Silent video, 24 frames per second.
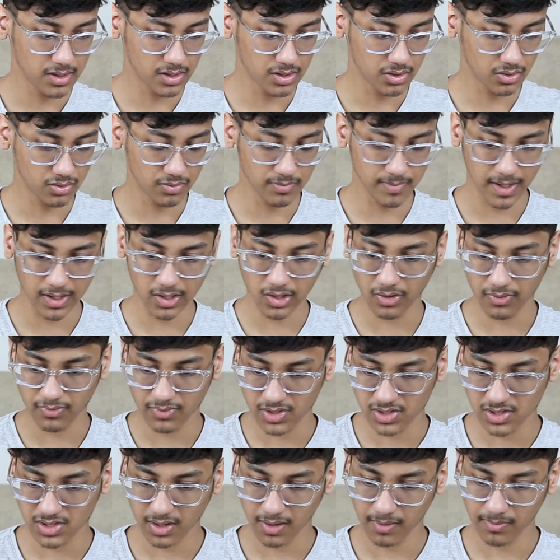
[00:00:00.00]
to make your
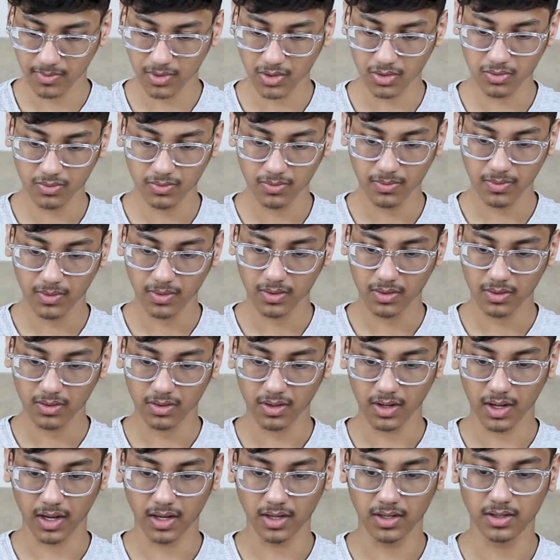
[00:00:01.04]
wish come true
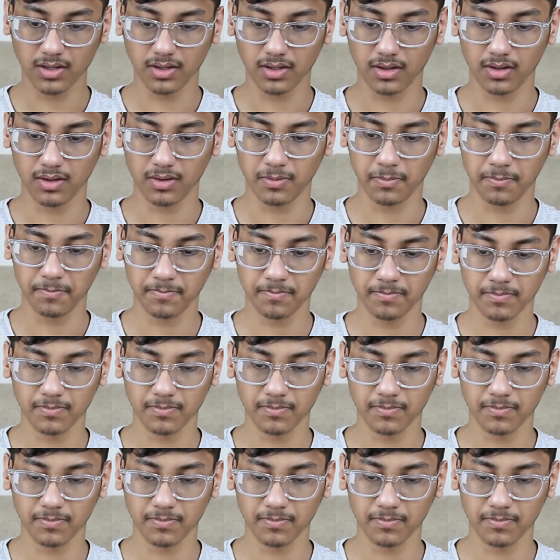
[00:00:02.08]
and uh,